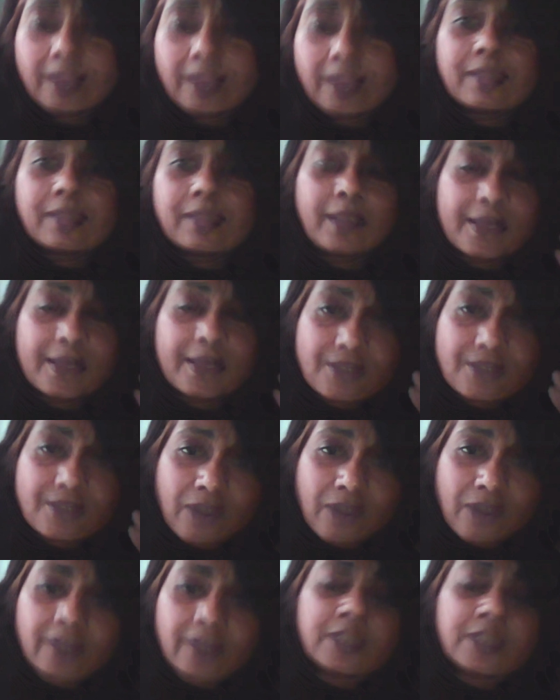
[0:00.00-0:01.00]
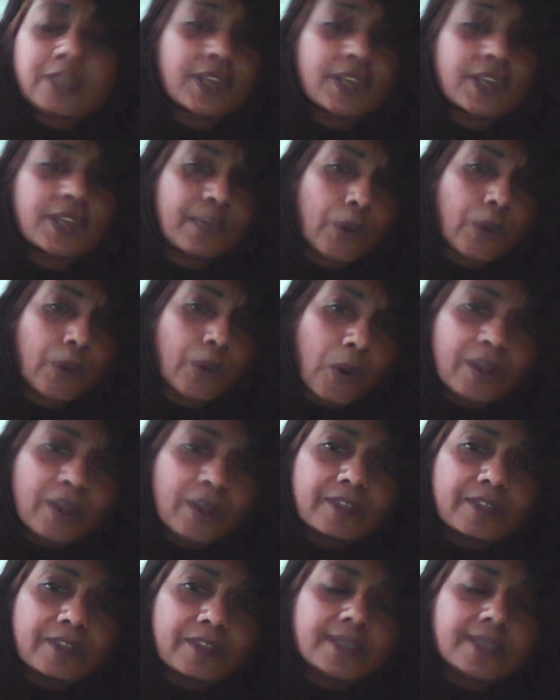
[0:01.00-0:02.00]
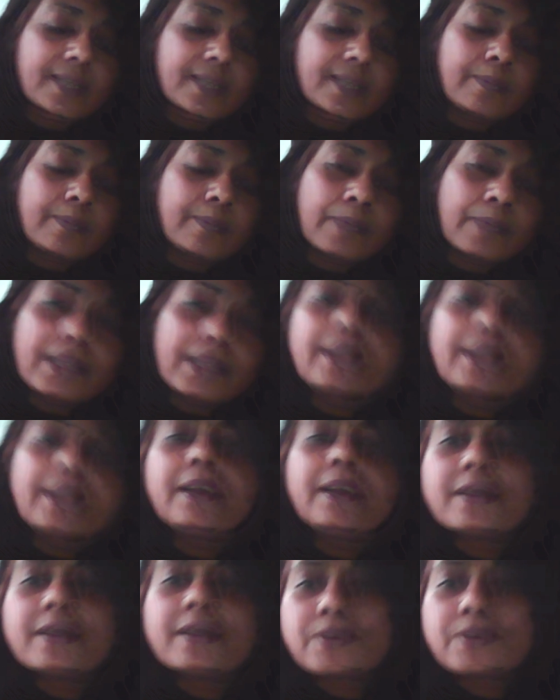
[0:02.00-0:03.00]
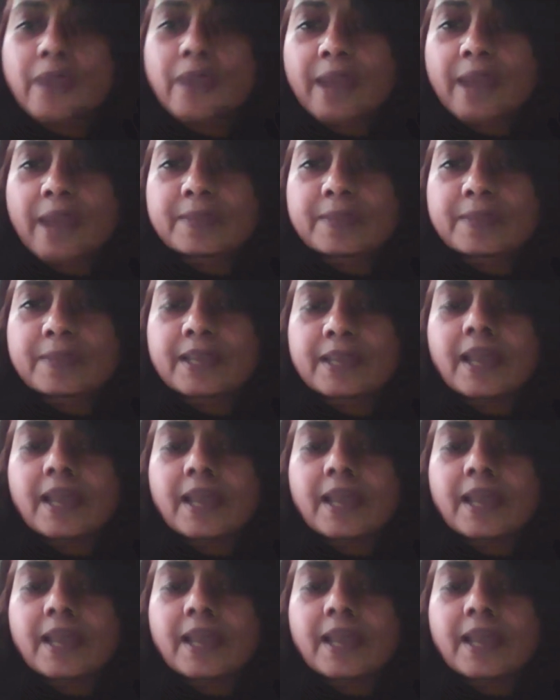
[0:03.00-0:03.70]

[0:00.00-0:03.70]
they are striving to keep all of this completely under wraps